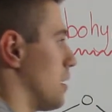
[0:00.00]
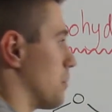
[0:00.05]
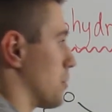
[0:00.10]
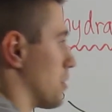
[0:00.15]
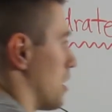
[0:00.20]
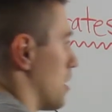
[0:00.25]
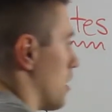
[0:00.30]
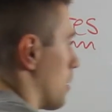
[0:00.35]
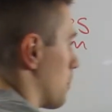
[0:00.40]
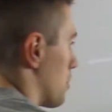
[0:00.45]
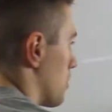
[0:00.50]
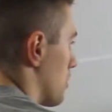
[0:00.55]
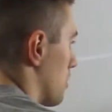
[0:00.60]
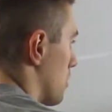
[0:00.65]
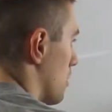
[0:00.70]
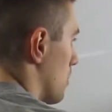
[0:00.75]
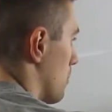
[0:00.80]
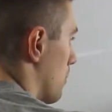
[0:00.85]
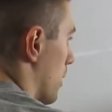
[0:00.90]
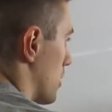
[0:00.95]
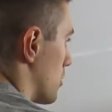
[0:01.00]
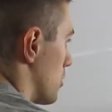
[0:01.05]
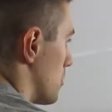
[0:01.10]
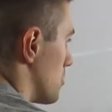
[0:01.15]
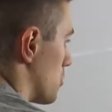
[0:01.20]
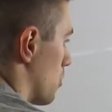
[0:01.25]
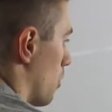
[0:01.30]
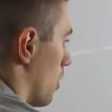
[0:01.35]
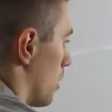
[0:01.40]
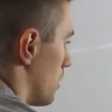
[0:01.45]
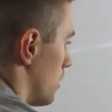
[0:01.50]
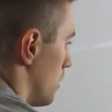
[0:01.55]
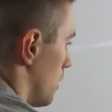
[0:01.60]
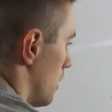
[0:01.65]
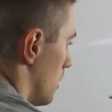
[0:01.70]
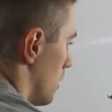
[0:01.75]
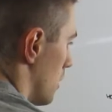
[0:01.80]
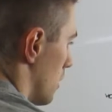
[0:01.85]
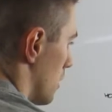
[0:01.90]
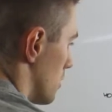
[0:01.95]
I'm going to number my groups 1,
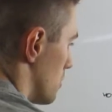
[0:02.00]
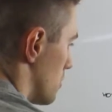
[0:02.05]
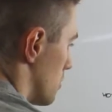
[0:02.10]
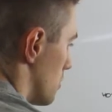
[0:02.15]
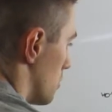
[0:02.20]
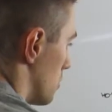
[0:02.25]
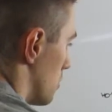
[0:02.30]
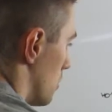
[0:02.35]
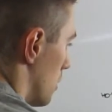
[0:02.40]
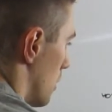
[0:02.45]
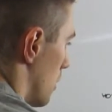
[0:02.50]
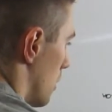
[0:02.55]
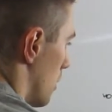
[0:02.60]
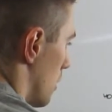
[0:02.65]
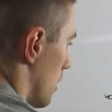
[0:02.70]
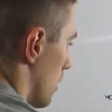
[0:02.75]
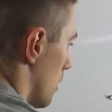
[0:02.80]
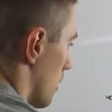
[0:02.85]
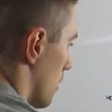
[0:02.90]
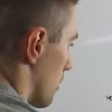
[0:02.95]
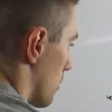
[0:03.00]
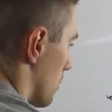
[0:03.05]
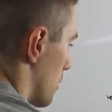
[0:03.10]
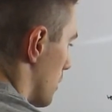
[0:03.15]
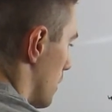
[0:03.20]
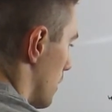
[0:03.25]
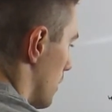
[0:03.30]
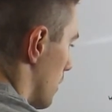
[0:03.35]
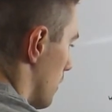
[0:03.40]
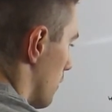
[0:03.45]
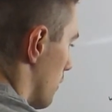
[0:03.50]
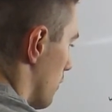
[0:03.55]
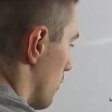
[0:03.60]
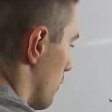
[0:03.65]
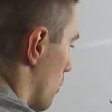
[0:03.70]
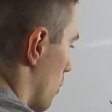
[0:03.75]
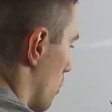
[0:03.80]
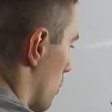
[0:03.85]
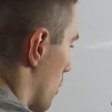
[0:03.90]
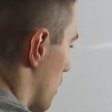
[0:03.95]
2, 3,
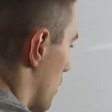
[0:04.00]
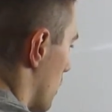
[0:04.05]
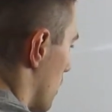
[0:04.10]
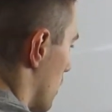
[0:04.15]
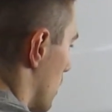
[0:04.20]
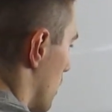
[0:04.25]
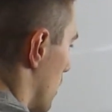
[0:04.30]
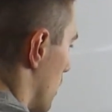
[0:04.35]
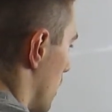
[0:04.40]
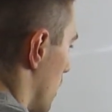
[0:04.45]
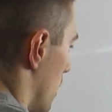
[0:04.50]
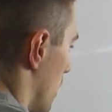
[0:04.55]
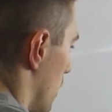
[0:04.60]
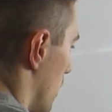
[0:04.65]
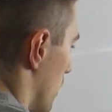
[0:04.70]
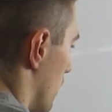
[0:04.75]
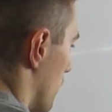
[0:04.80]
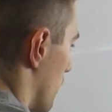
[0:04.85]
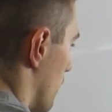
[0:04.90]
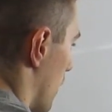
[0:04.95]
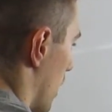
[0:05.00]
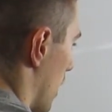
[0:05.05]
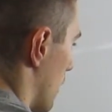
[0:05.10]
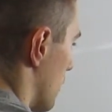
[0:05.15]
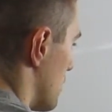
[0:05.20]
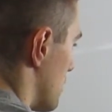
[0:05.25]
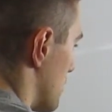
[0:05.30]
4, 5, and